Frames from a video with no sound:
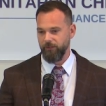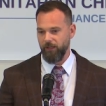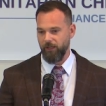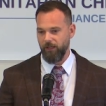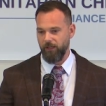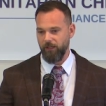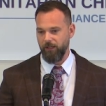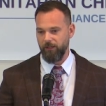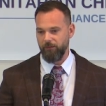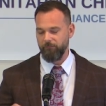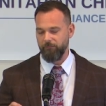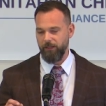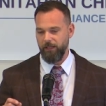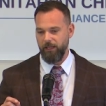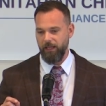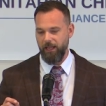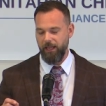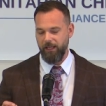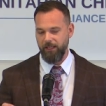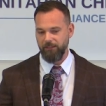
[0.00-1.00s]
Um,
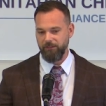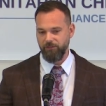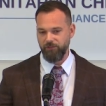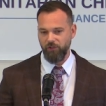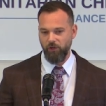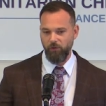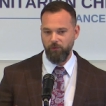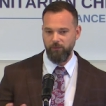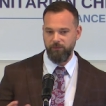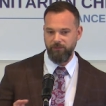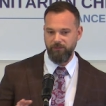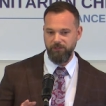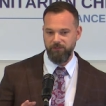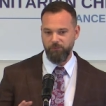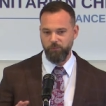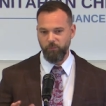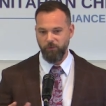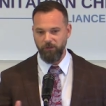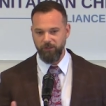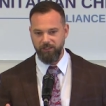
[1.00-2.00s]
and so
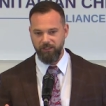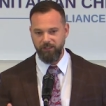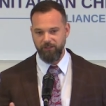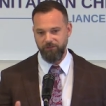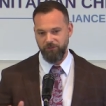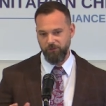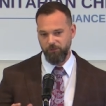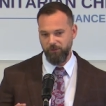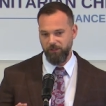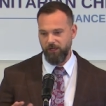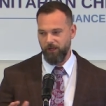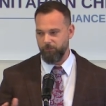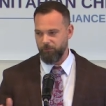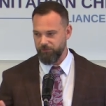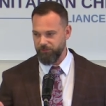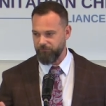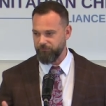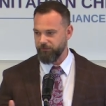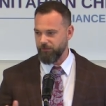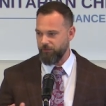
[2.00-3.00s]
this word can do a
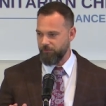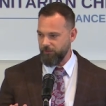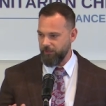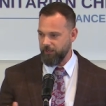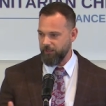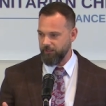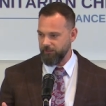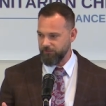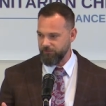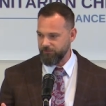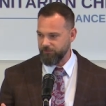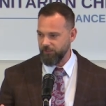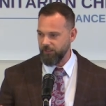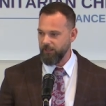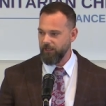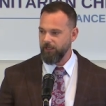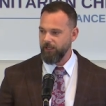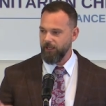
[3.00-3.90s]
couple different things.